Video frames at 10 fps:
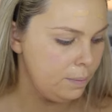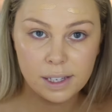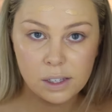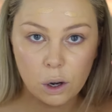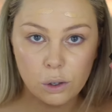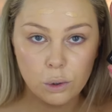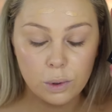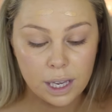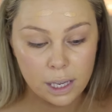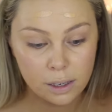This contour
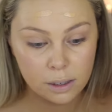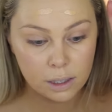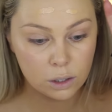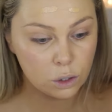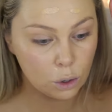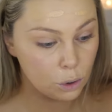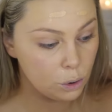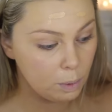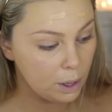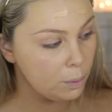kit is so
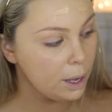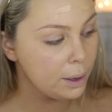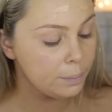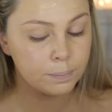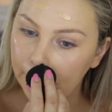good, by the way.